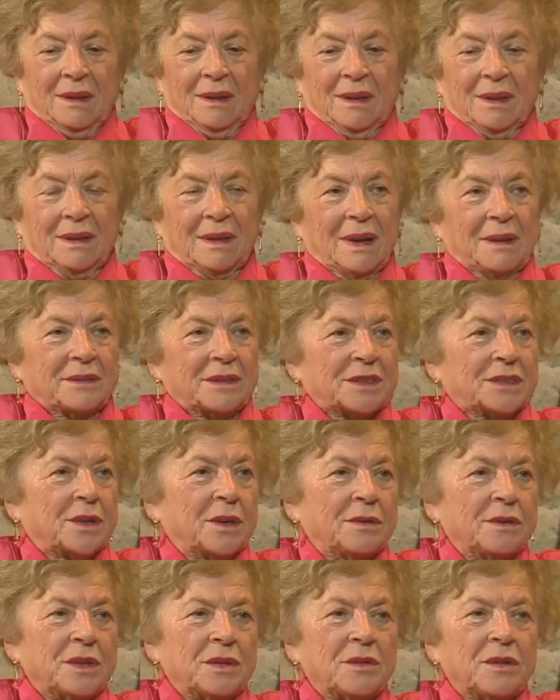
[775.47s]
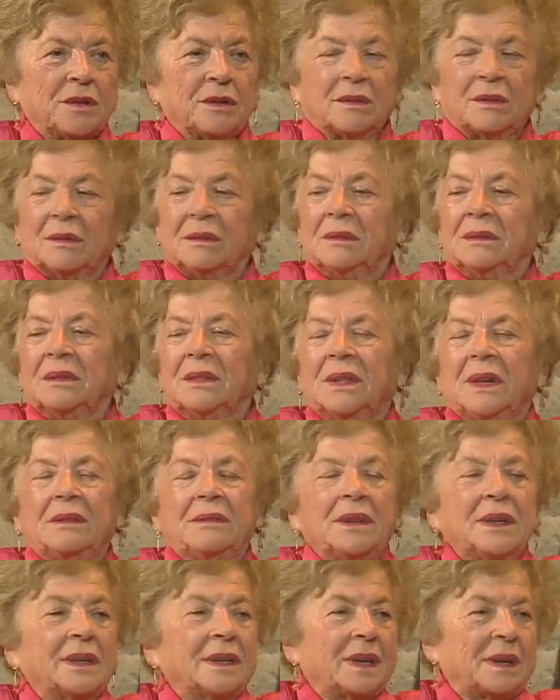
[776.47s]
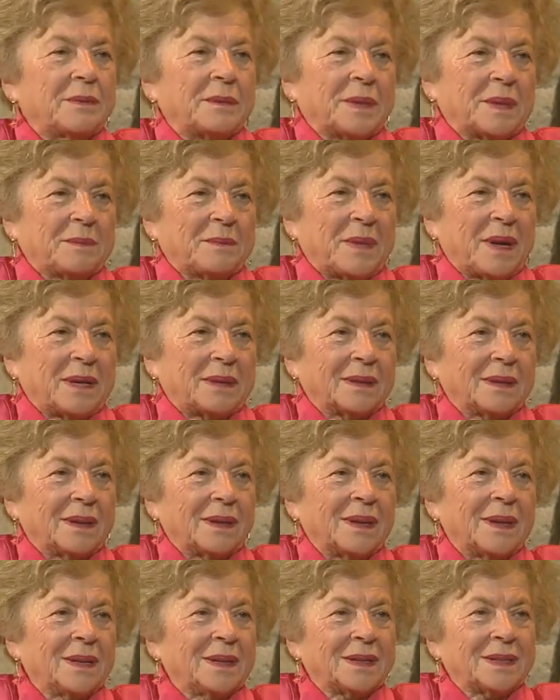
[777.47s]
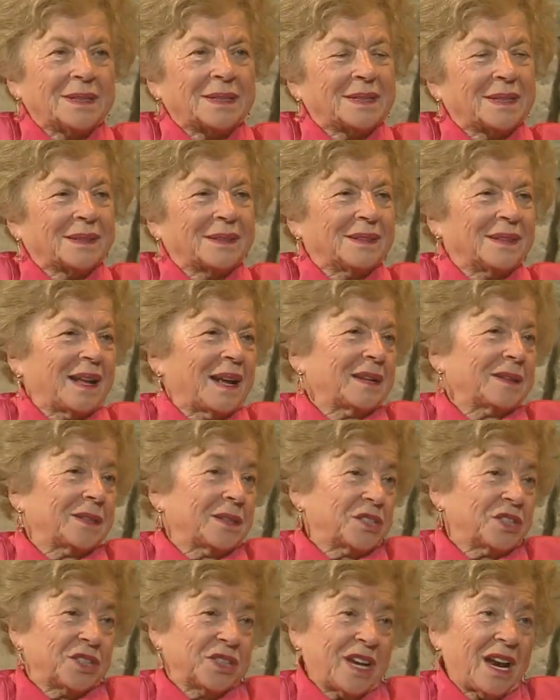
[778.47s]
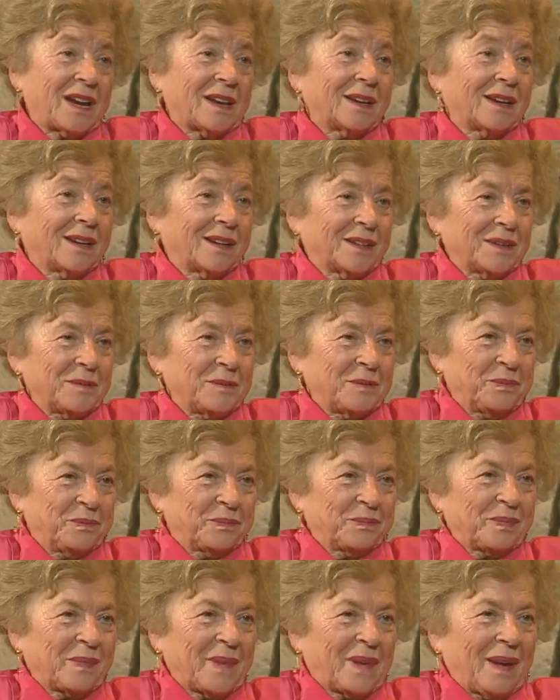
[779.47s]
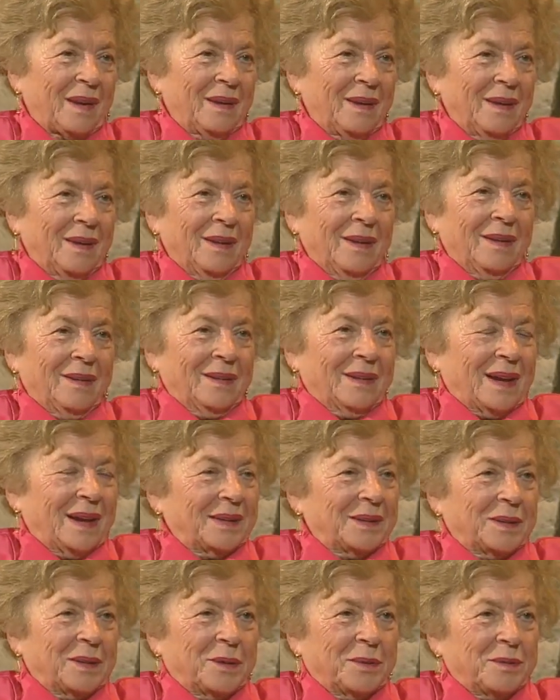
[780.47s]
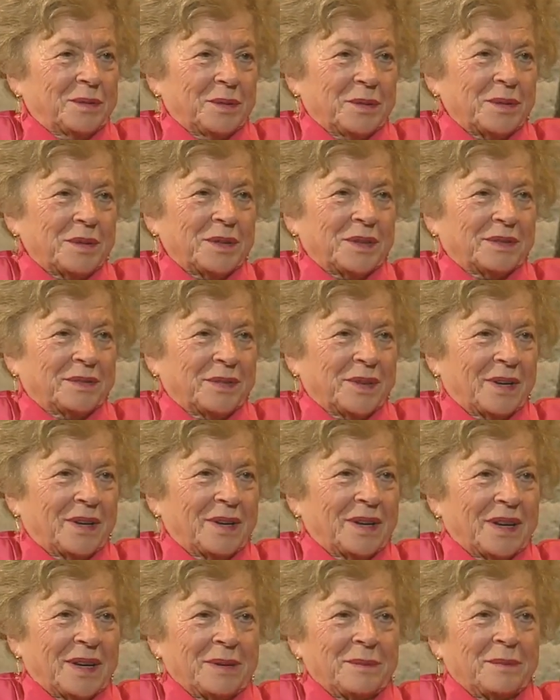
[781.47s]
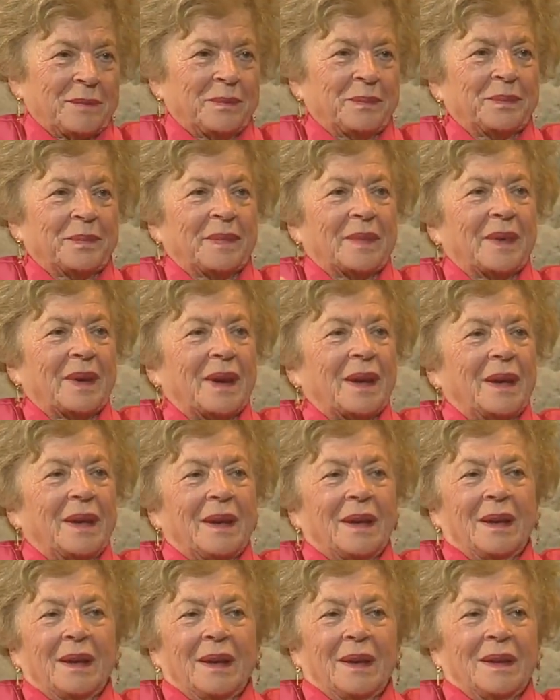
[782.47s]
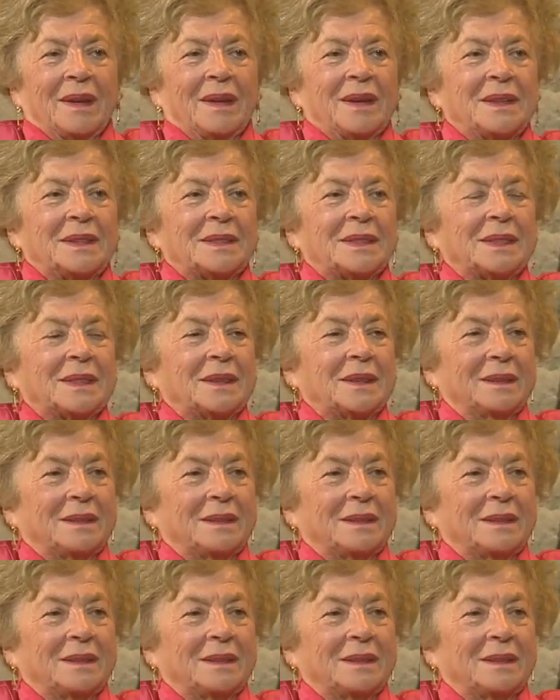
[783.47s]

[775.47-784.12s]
and I was giving giving everybody. Here is Dr. Steiger. I don't know if you heard from him. He's